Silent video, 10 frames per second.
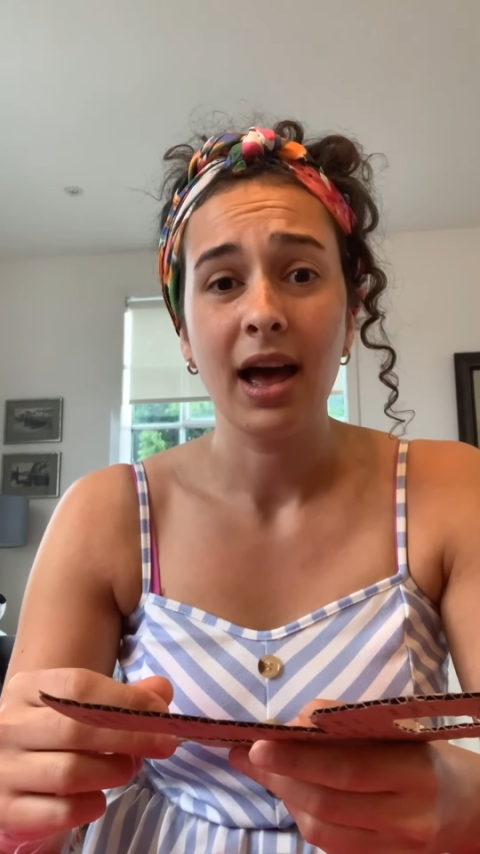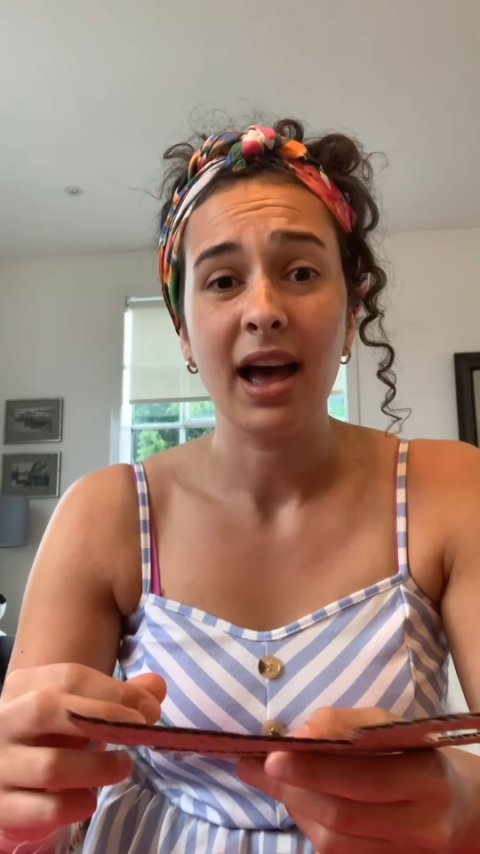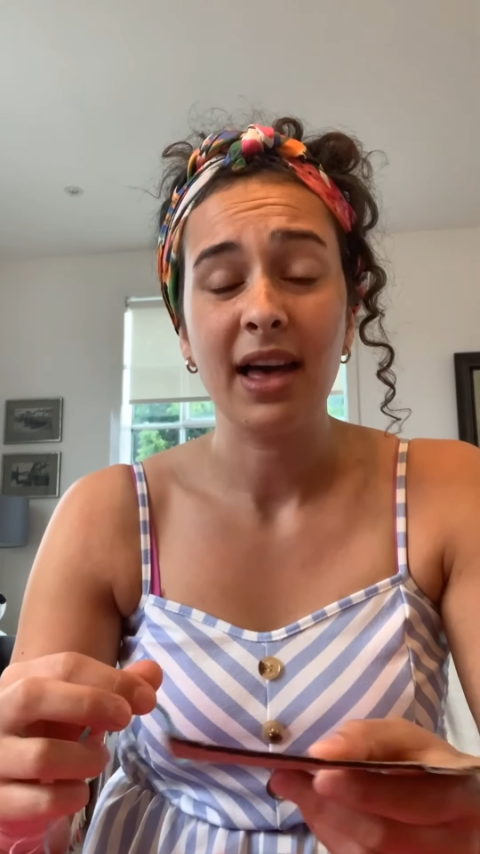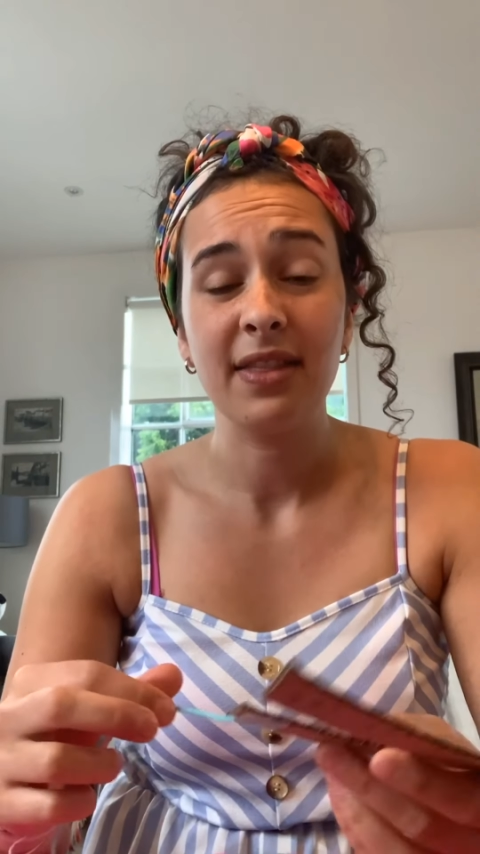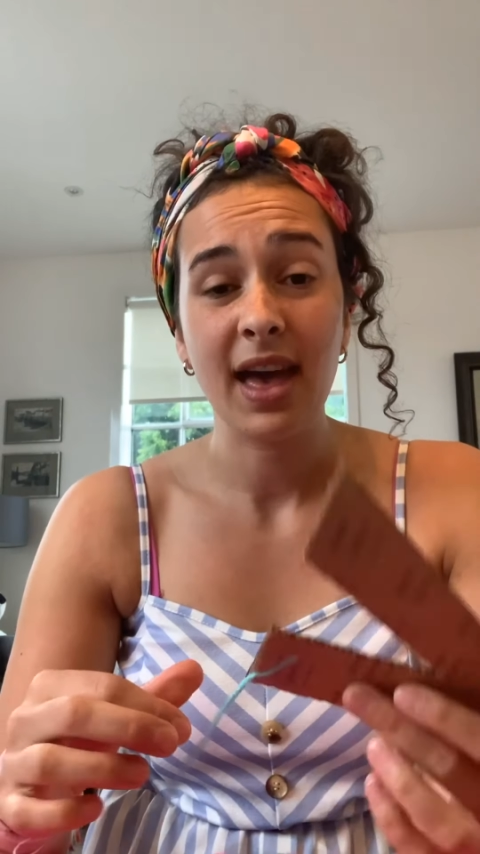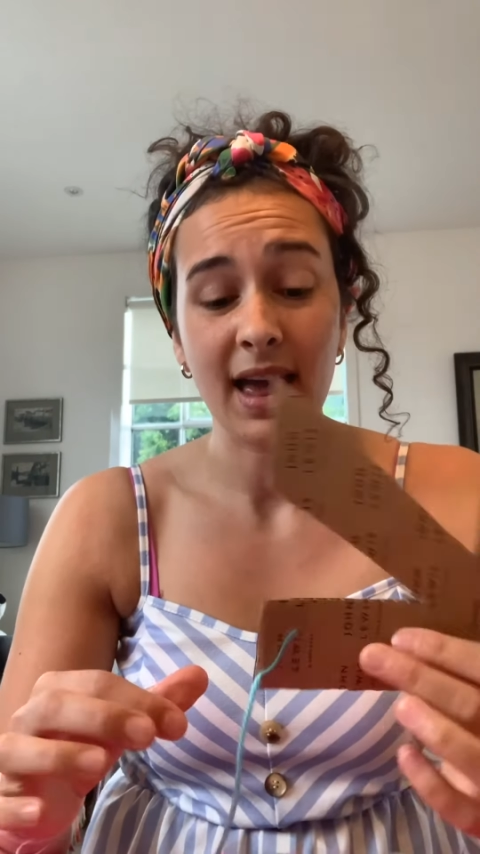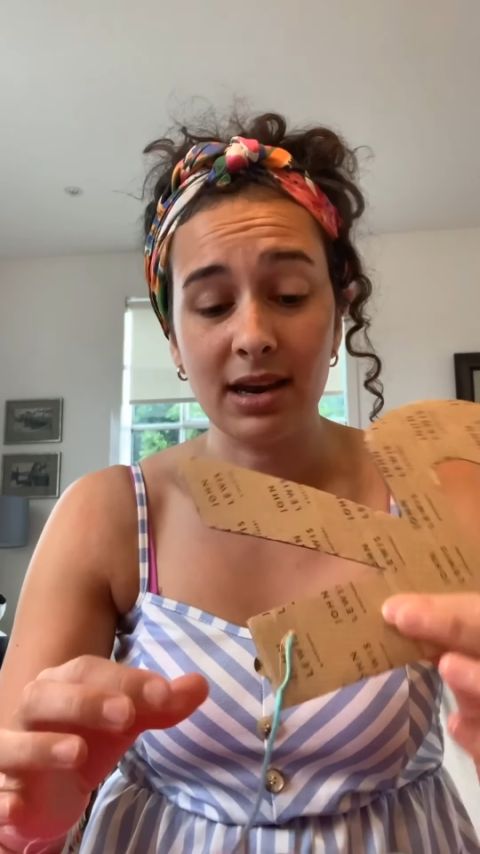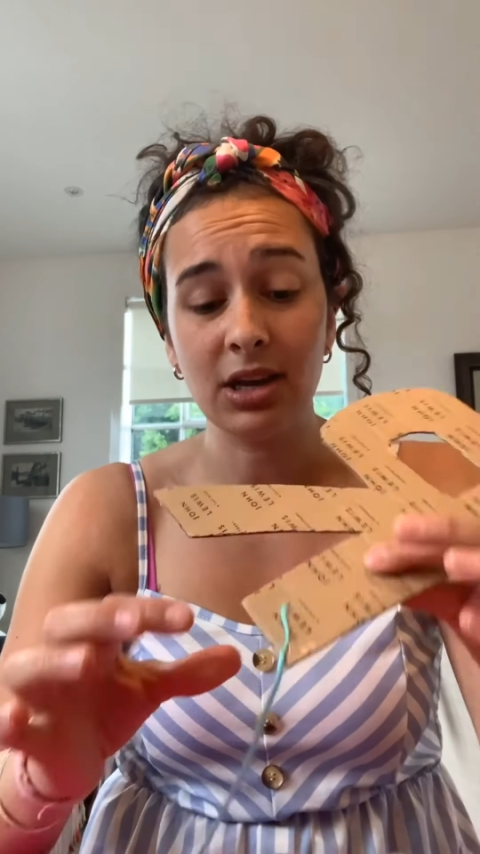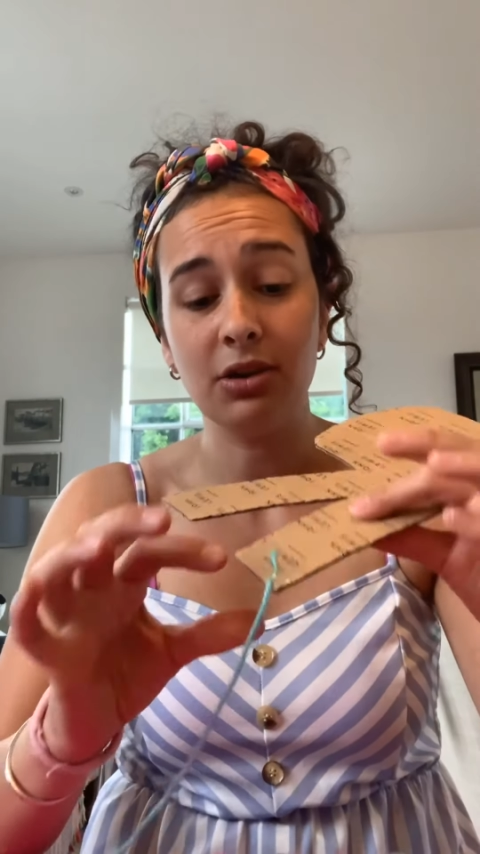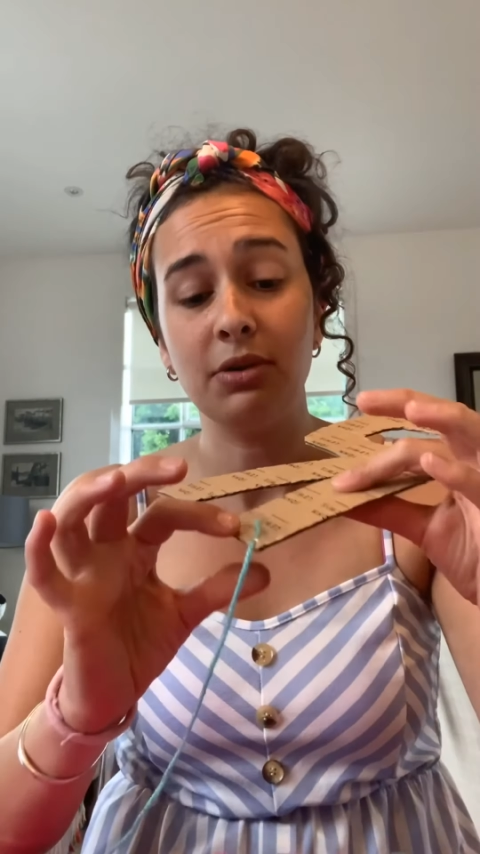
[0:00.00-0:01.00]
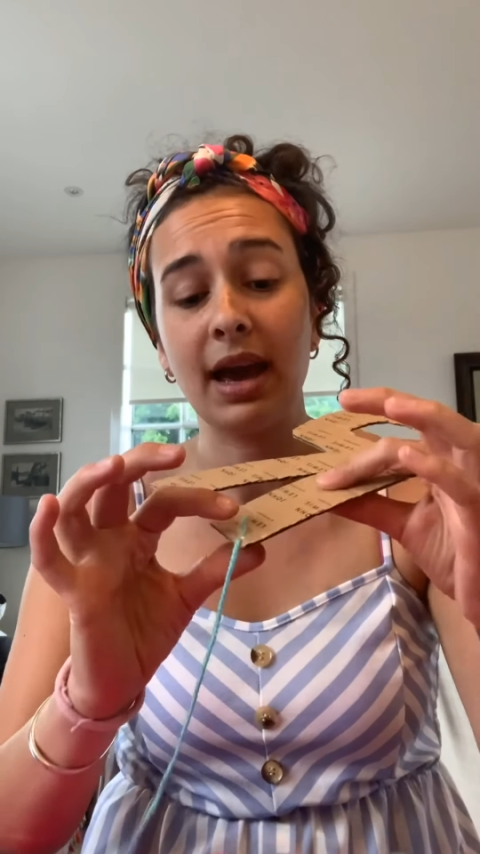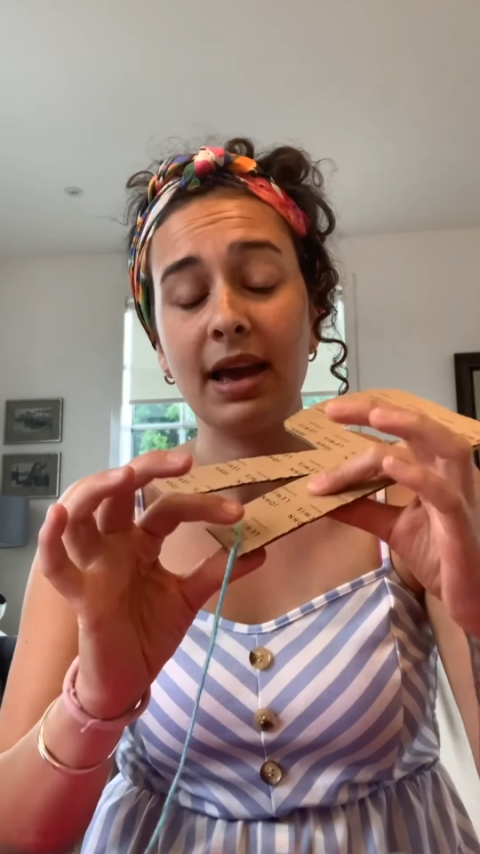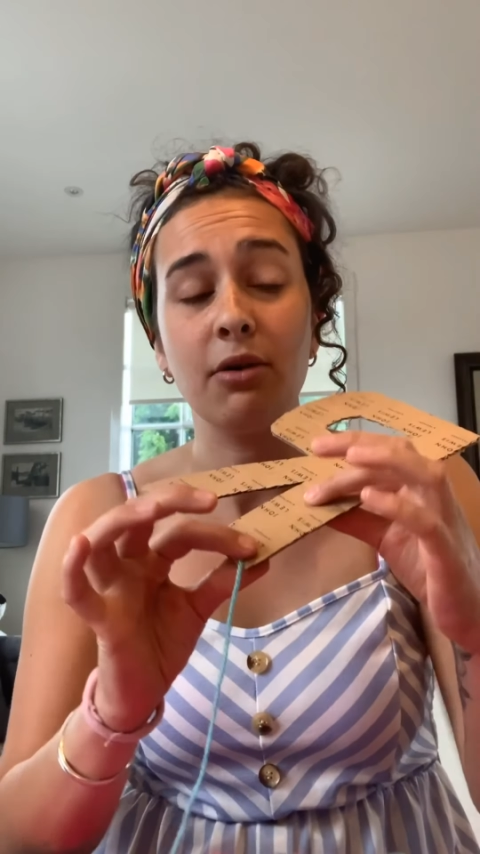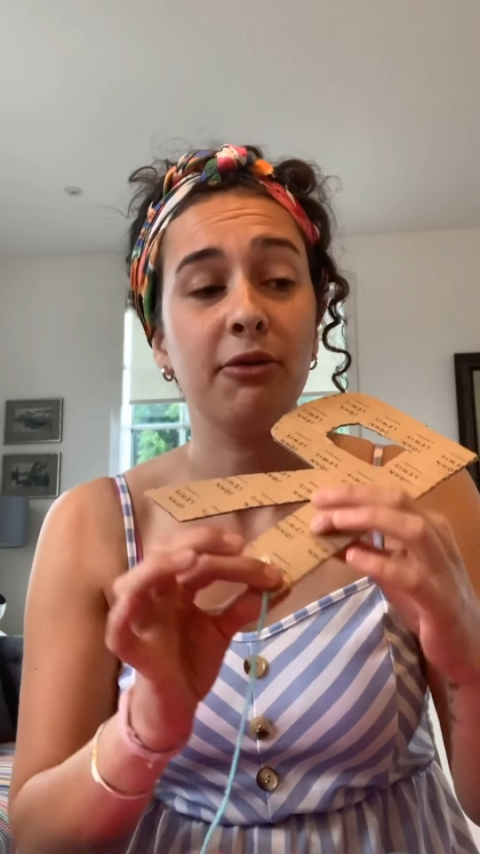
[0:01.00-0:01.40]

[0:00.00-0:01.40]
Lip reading: And then you get your